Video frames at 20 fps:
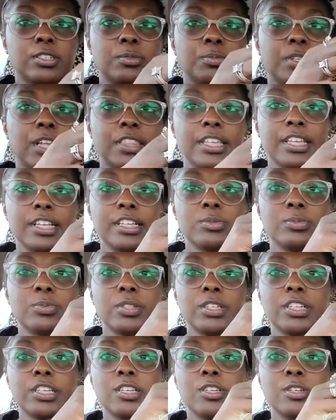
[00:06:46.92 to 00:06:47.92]
but I think it's
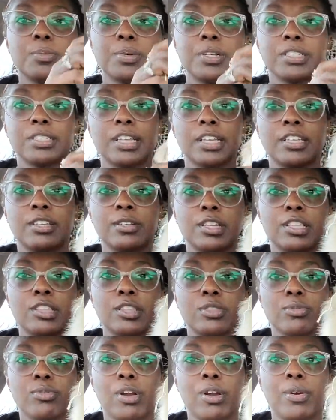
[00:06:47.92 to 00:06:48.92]
really cute because like you can
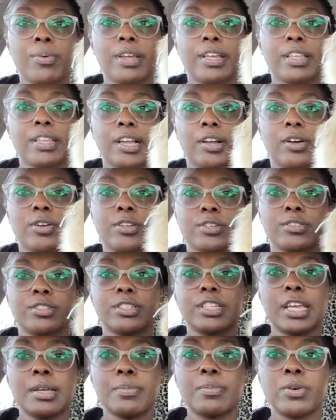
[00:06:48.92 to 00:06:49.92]
throw it like on your
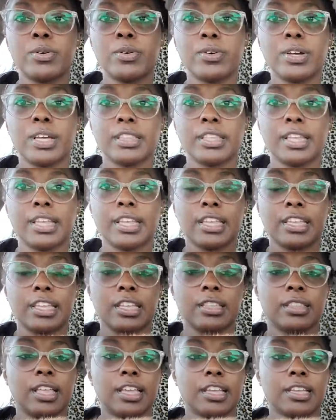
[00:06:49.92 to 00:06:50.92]
table, and like it
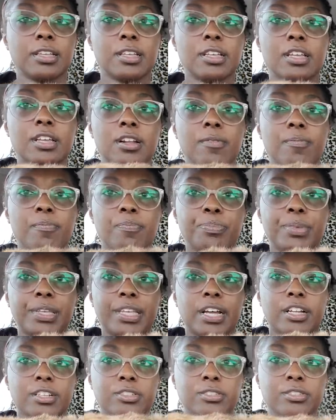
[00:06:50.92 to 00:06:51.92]
can like
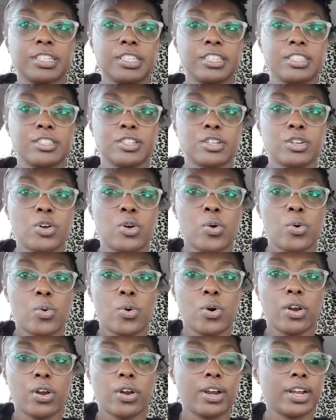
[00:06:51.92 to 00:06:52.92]
be underneath
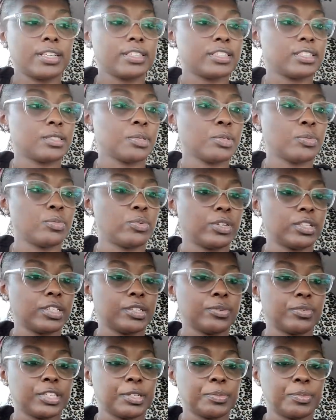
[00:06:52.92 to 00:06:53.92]
decor and just be really,
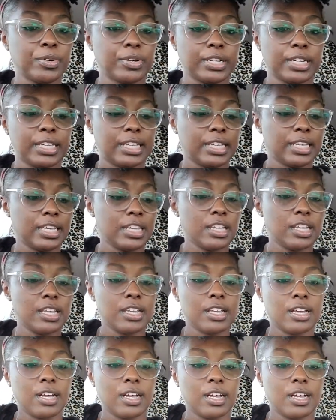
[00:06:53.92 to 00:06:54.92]
really pretty.
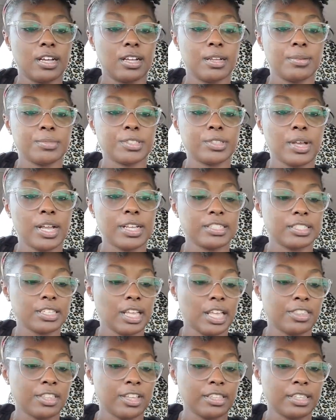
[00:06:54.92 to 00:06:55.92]
Um, so I just,
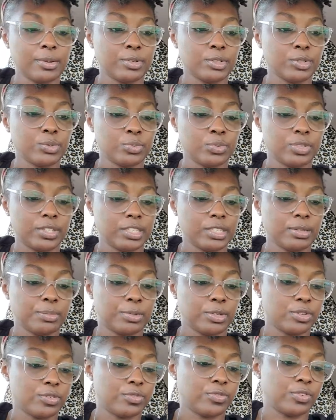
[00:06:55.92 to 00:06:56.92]
I thought that was really
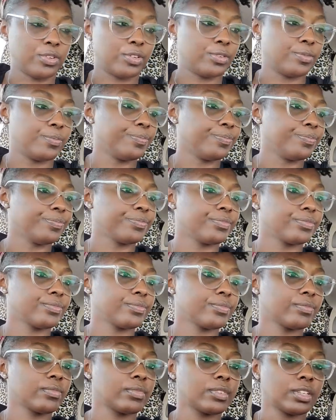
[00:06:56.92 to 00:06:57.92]
beautiful.
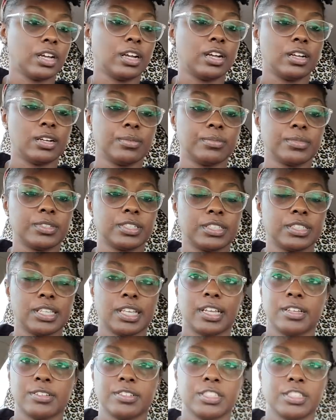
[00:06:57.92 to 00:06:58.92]
Um, just
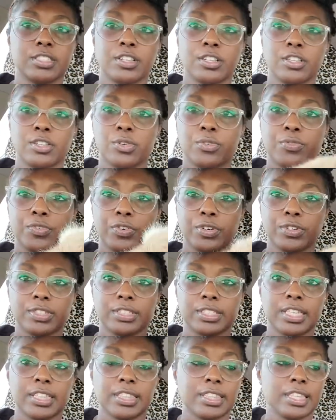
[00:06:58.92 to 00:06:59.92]
like just a little fur
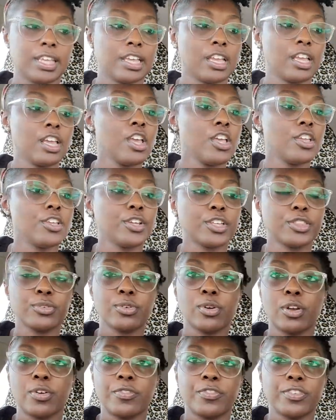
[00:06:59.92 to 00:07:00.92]
skin thing. You could
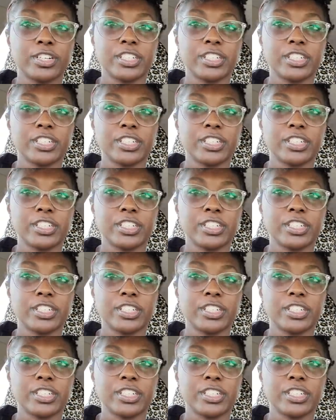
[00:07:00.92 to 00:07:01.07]
throw it over a